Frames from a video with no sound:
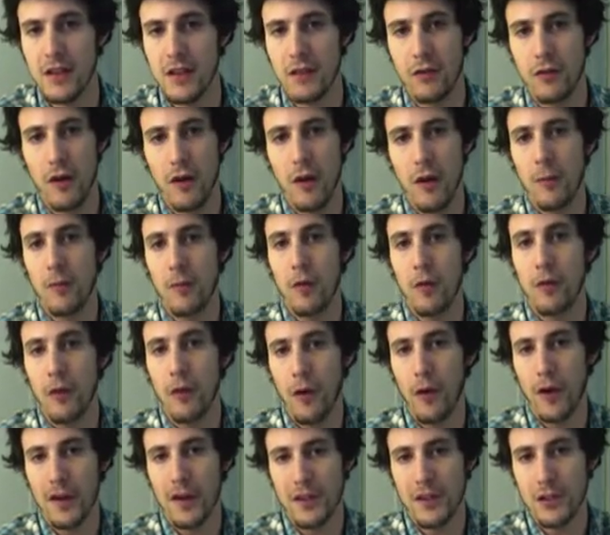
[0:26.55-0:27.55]
from
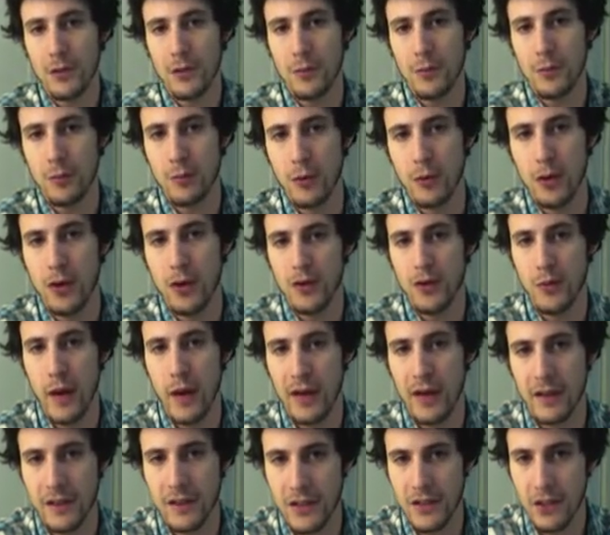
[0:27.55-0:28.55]
referring to Bruno's
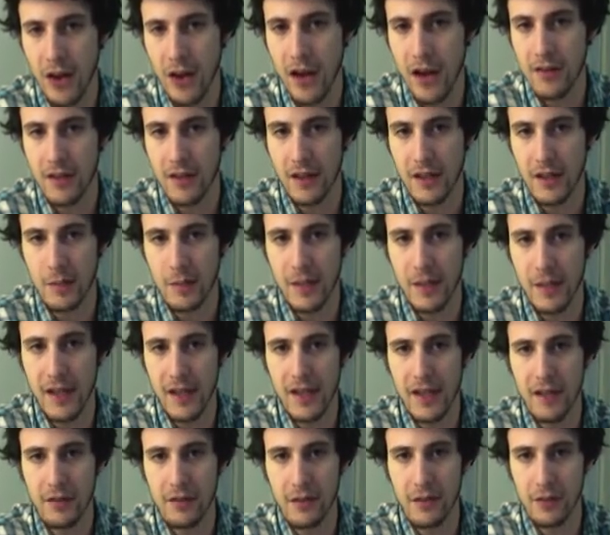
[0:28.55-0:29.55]
reckless driving in the
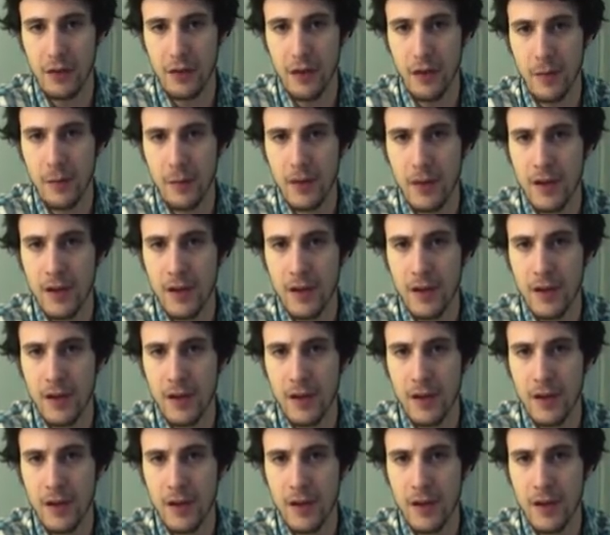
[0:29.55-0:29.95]
beginning of the film